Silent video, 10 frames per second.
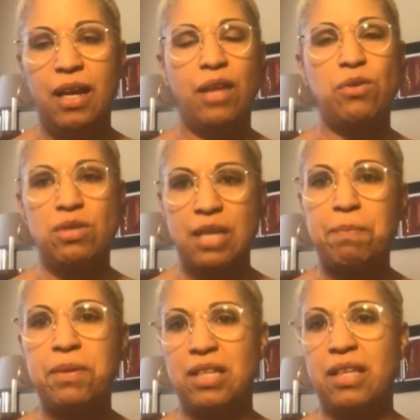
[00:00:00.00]
And you
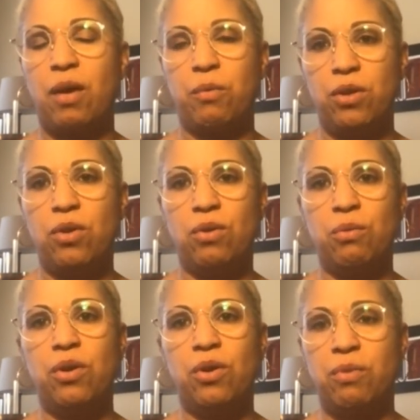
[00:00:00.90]
step into that when
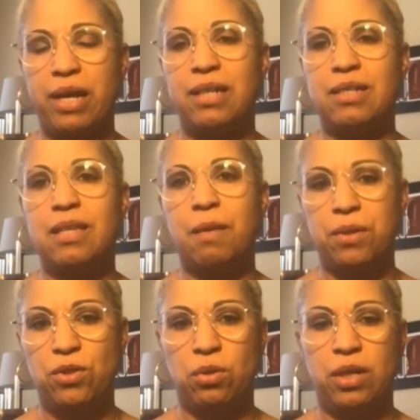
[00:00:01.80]
you're ready to step
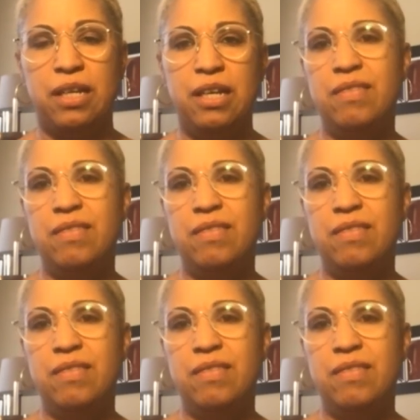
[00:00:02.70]
into it.